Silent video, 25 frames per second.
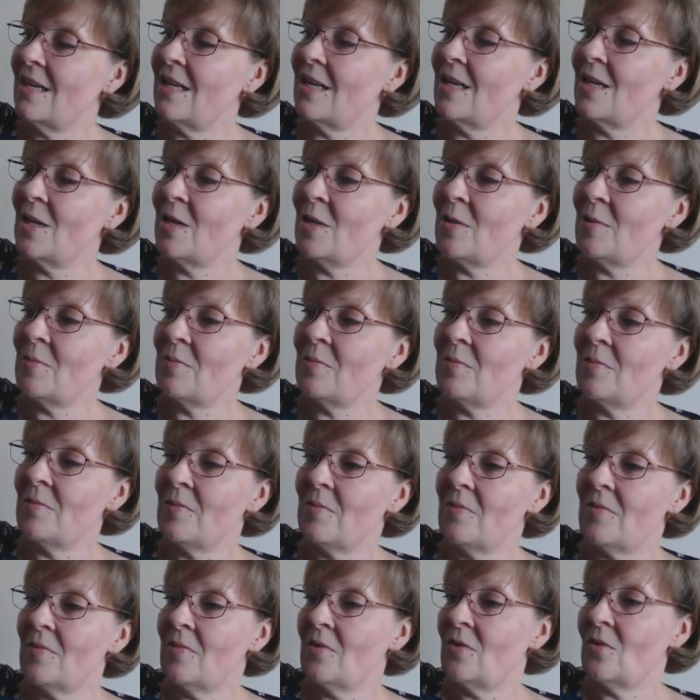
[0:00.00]

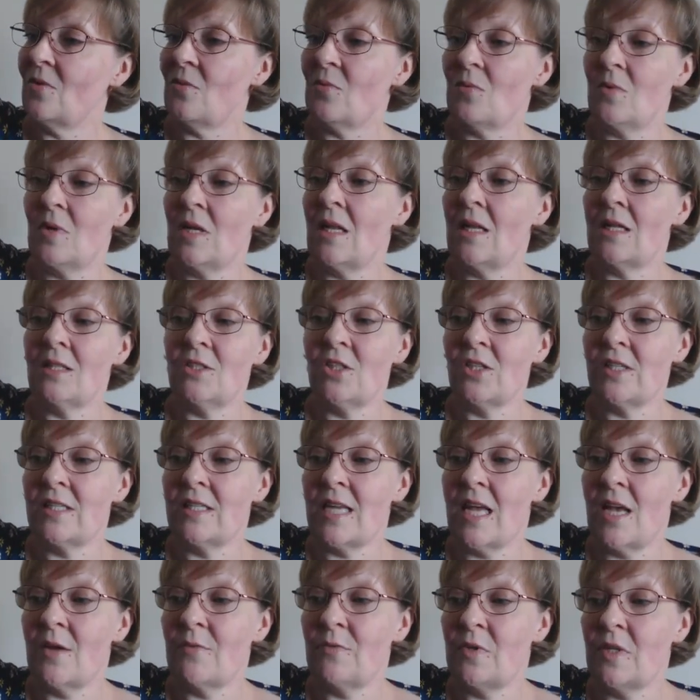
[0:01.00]
thought, well, I'll
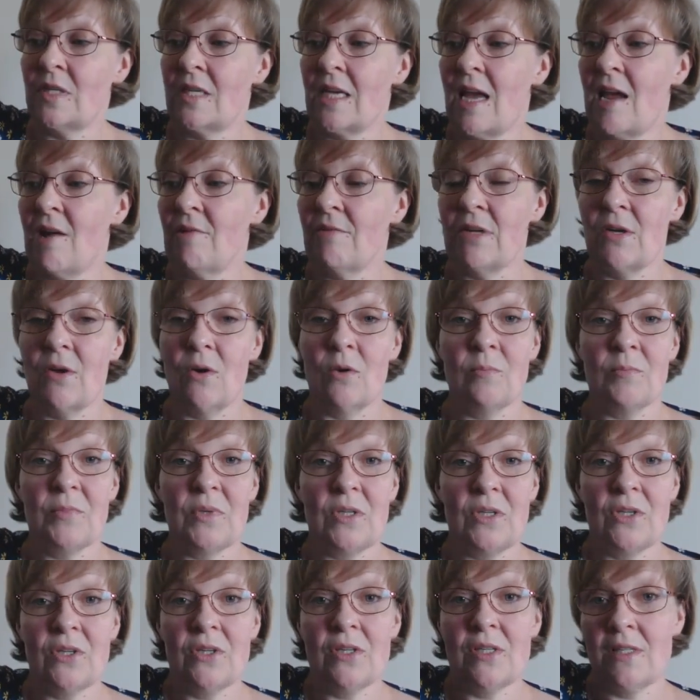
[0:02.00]
just have to carry on
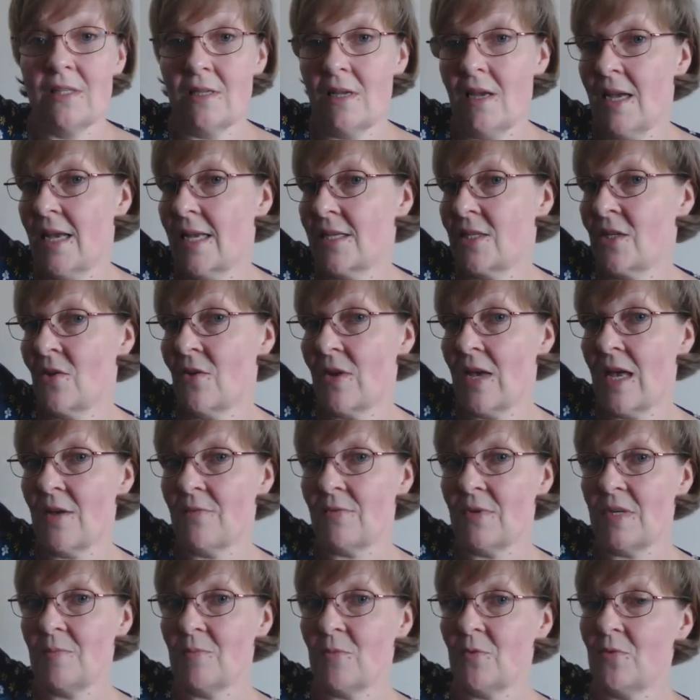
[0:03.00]
because I don't
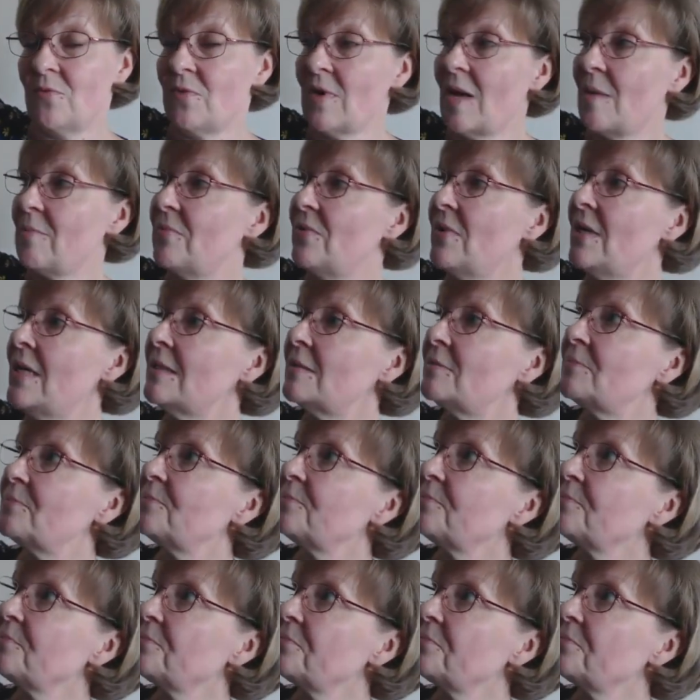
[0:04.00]
have any more fabric.